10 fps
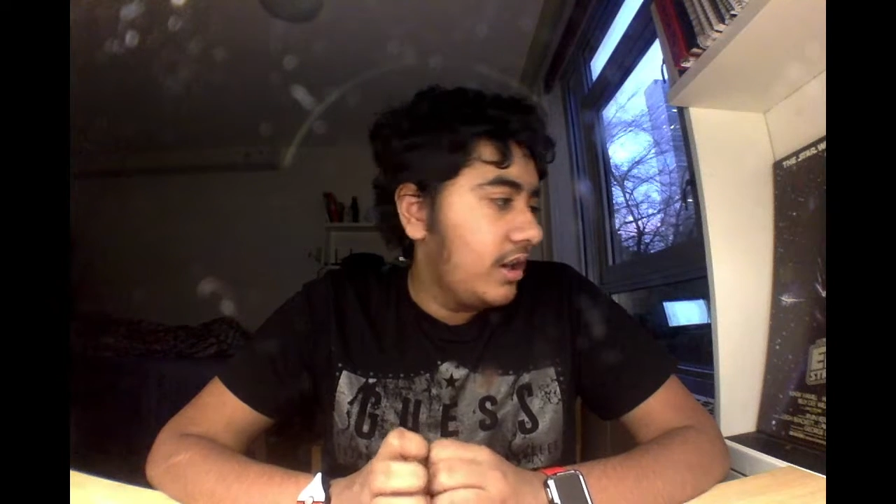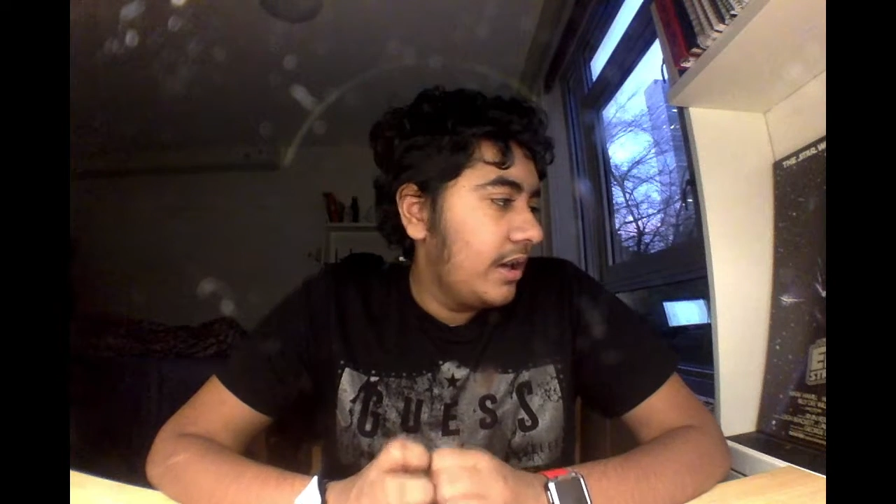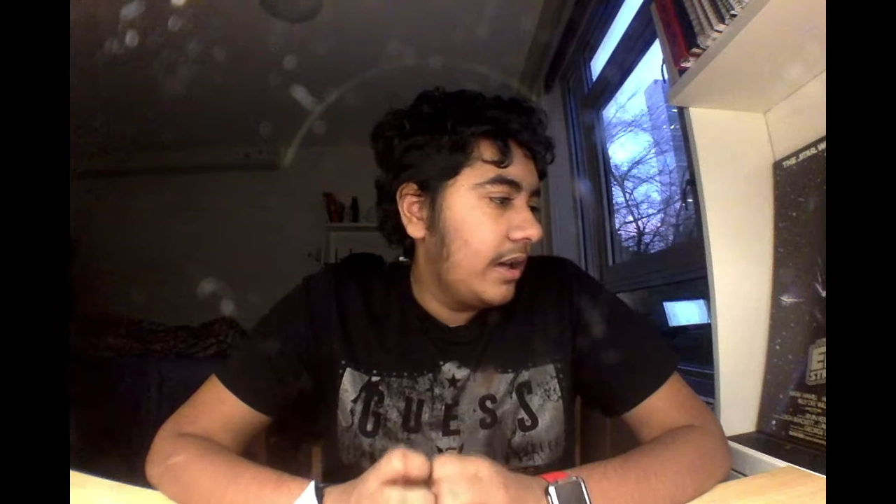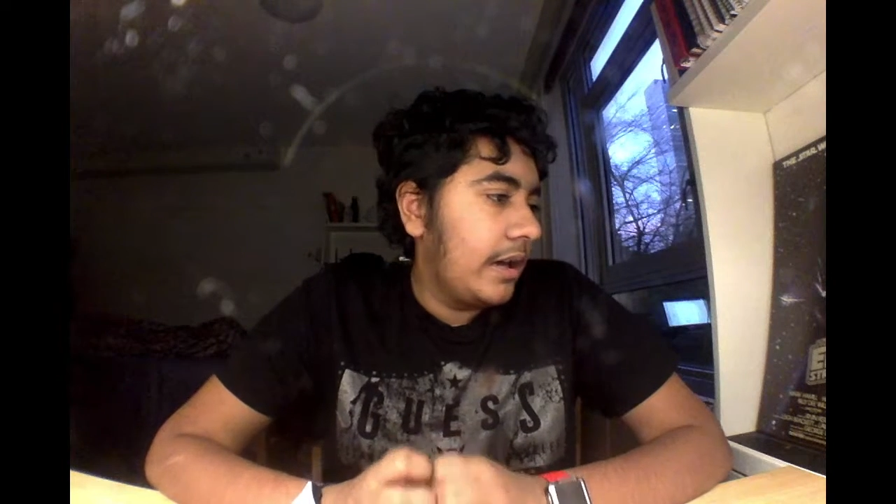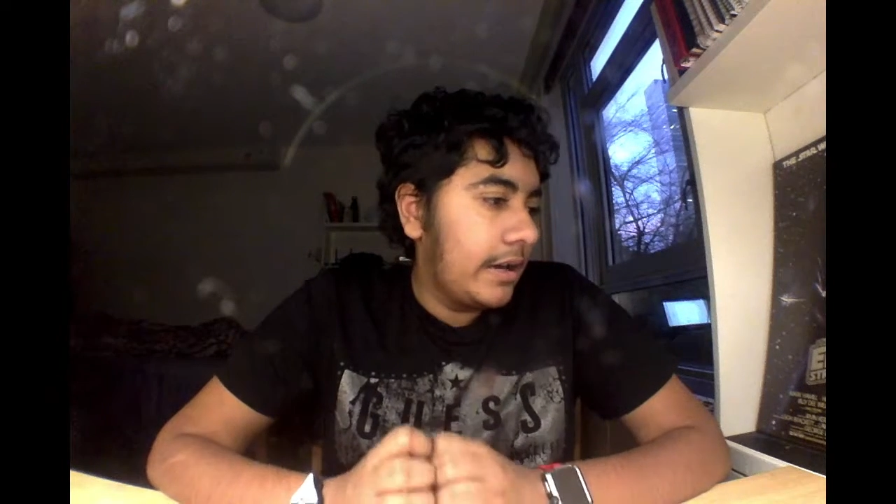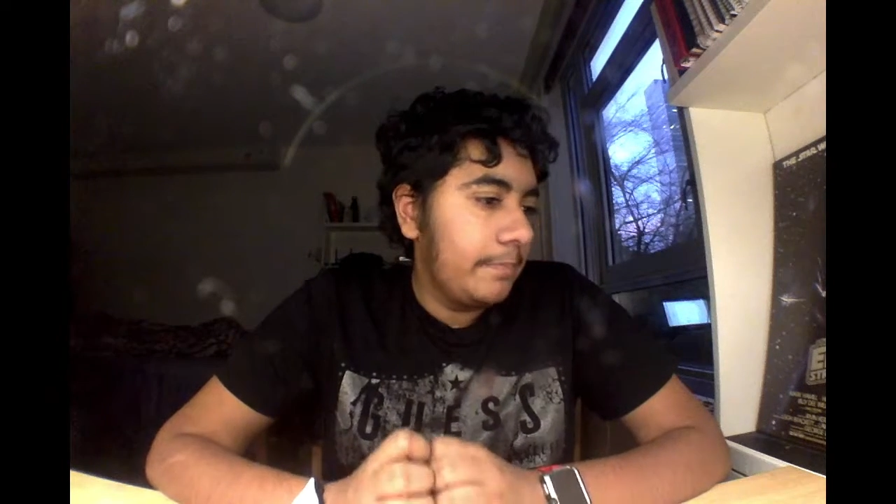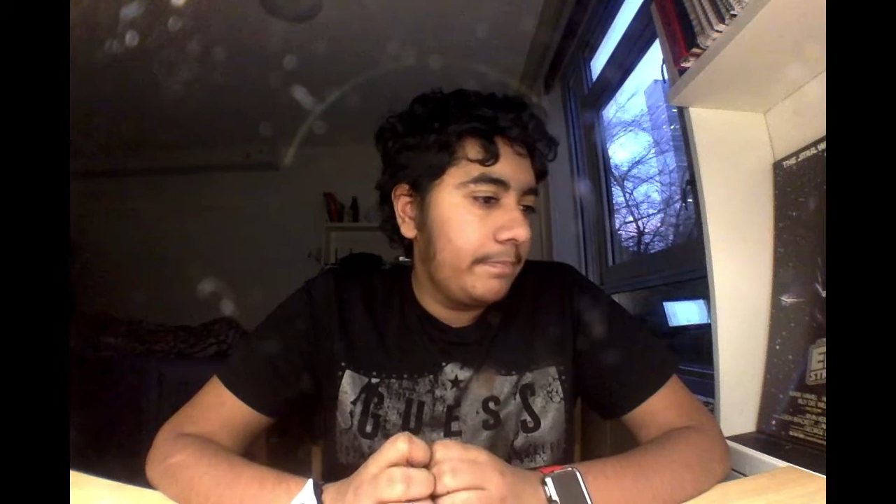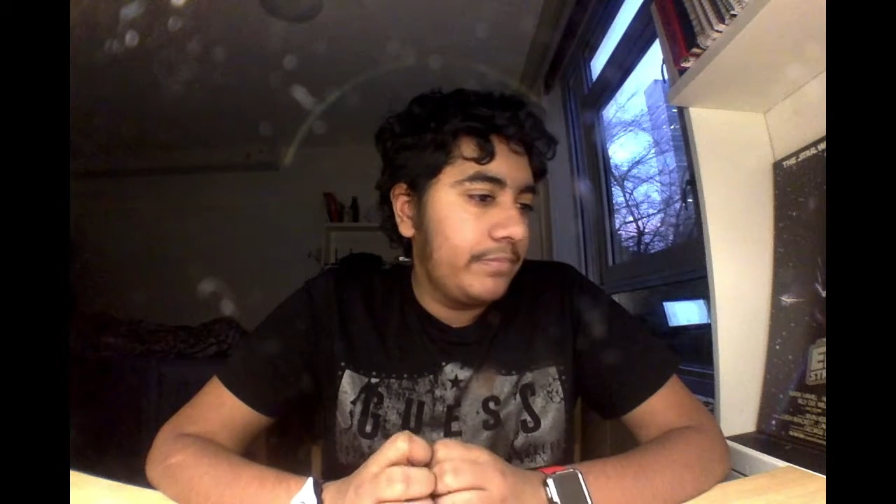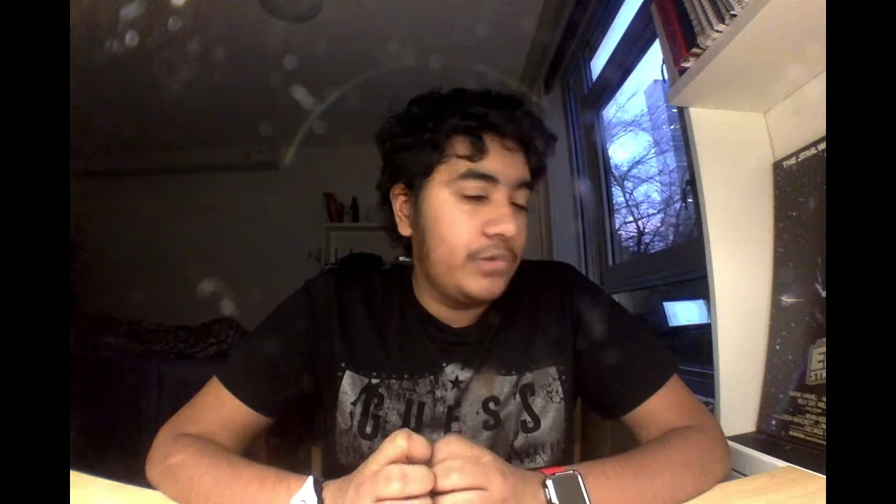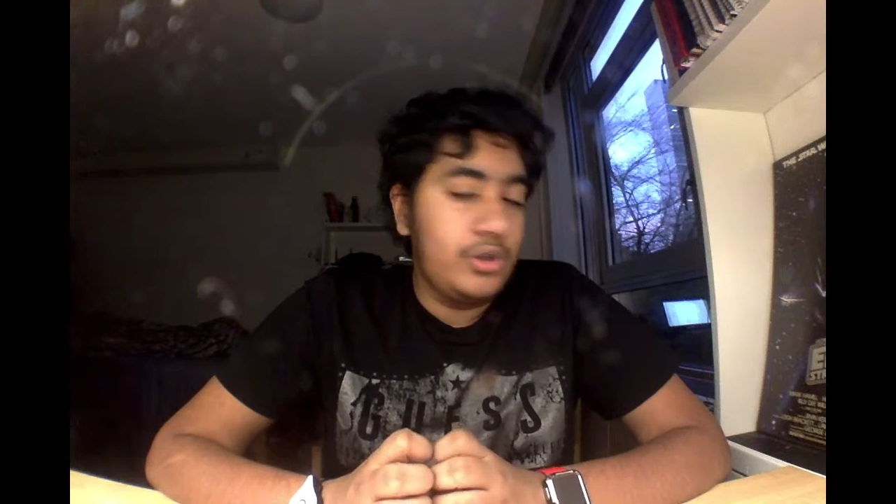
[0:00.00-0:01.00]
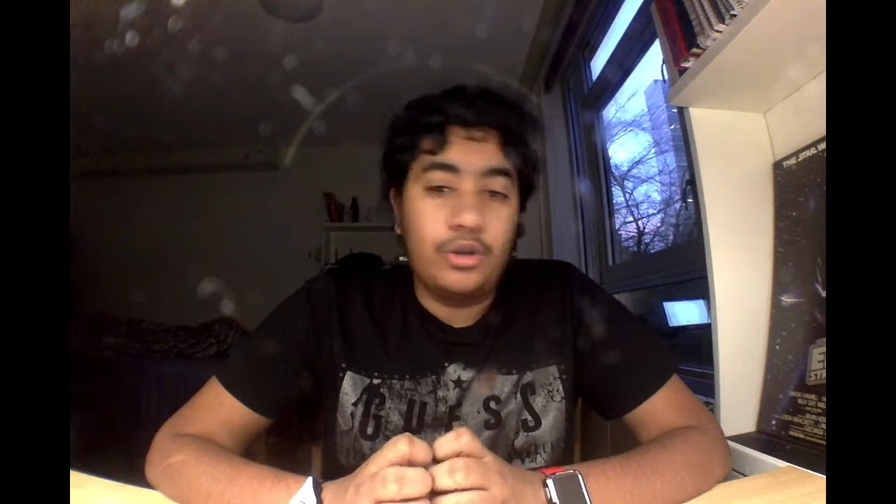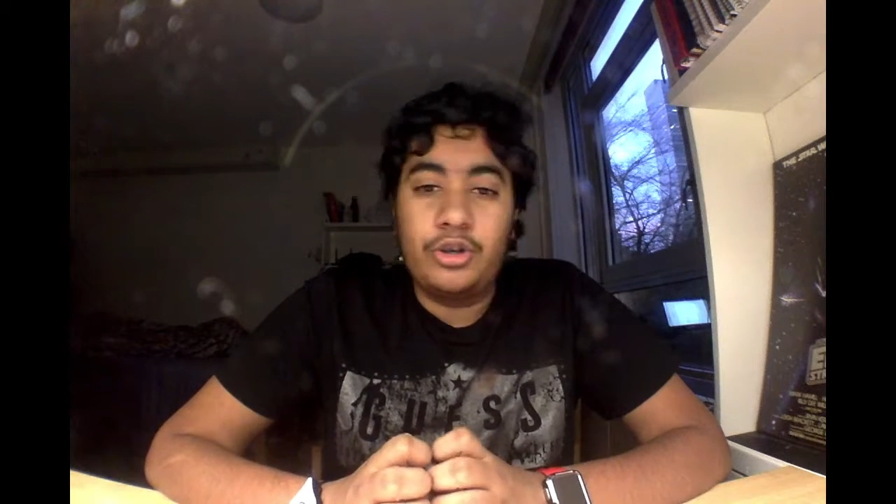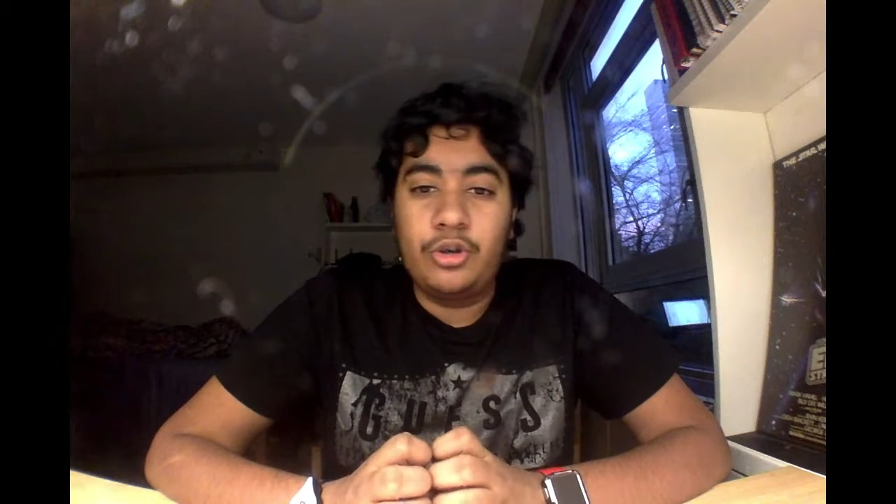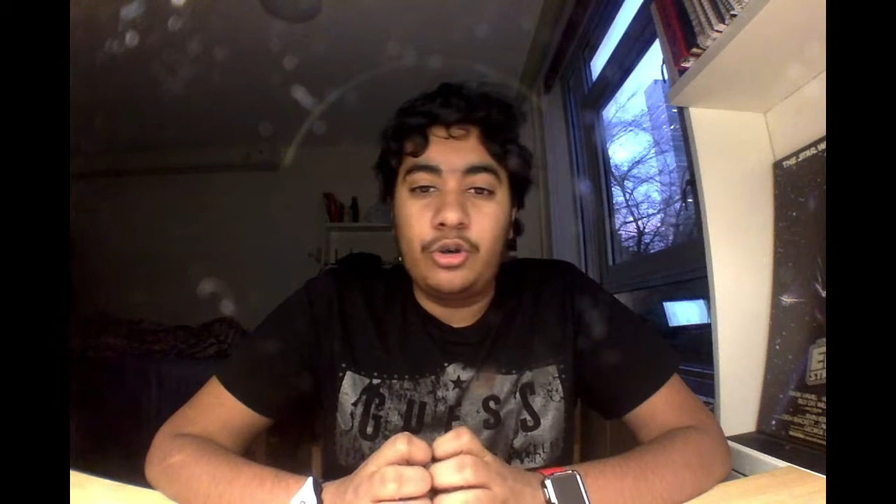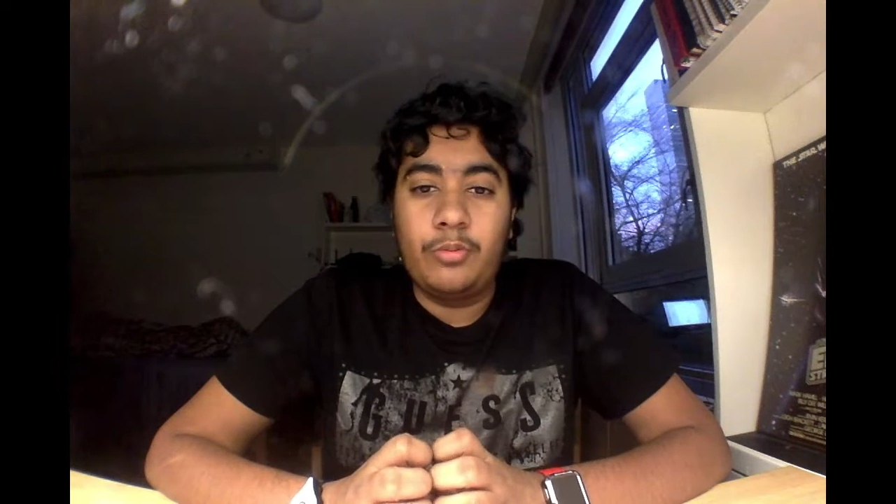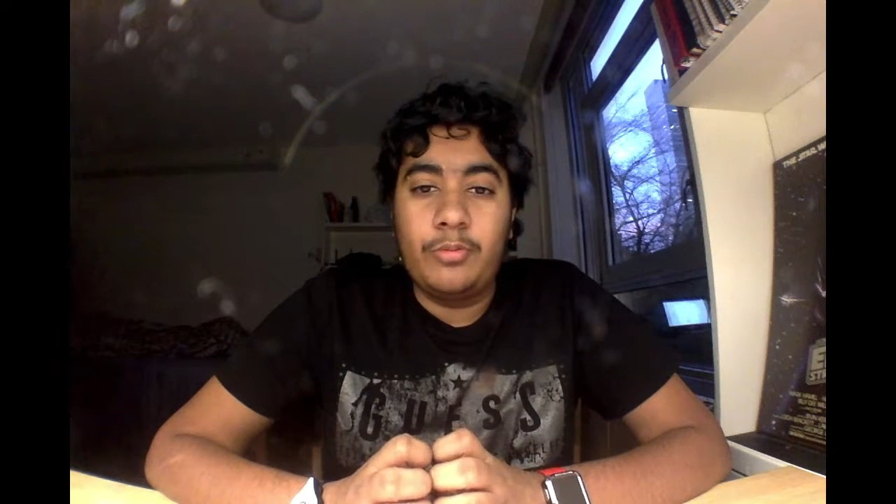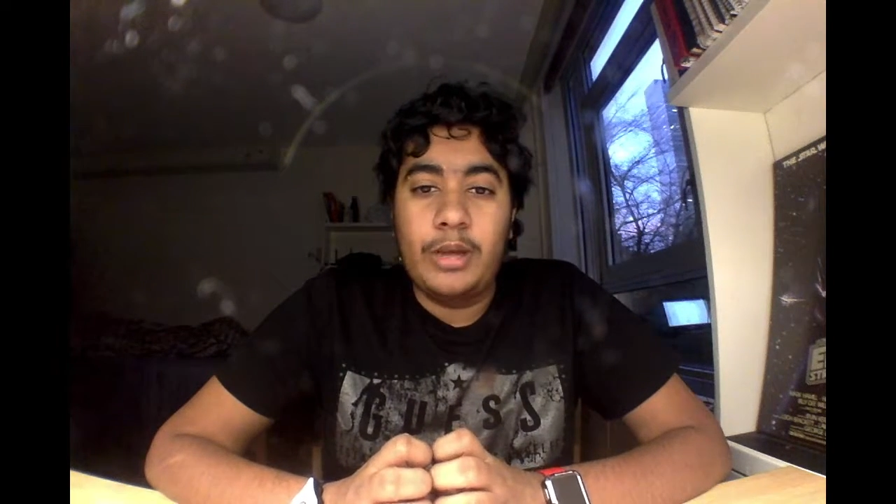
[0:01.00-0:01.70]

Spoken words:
I don't know.